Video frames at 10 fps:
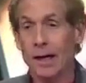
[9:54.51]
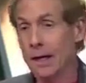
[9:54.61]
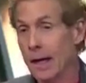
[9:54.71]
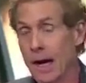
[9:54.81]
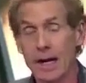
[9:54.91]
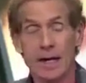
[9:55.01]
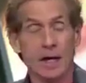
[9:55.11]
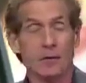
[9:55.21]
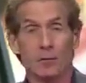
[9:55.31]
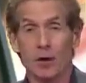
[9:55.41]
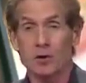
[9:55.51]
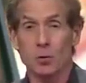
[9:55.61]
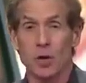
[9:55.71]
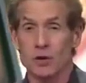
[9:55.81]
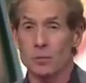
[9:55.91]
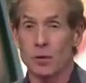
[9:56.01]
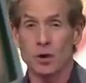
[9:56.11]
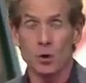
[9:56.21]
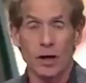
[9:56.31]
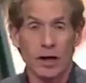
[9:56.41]
And I got to give Russell
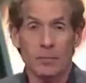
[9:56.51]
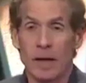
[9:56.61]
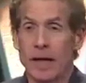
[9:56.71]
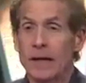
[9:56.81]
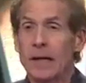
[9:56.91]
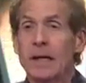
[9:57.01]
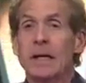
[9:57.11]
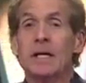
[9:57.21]
Westbrook credit, man.